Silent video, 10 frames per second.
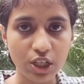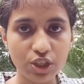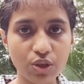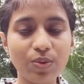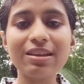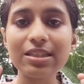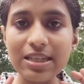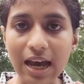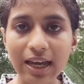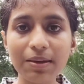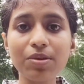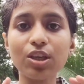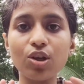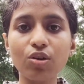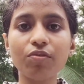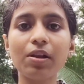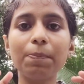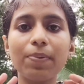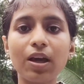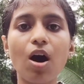judge you. With the time, you will
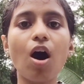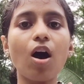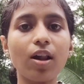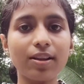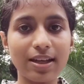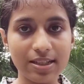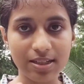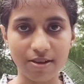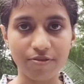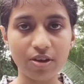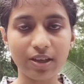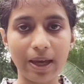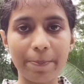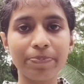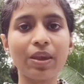pick all that stuff. Okay.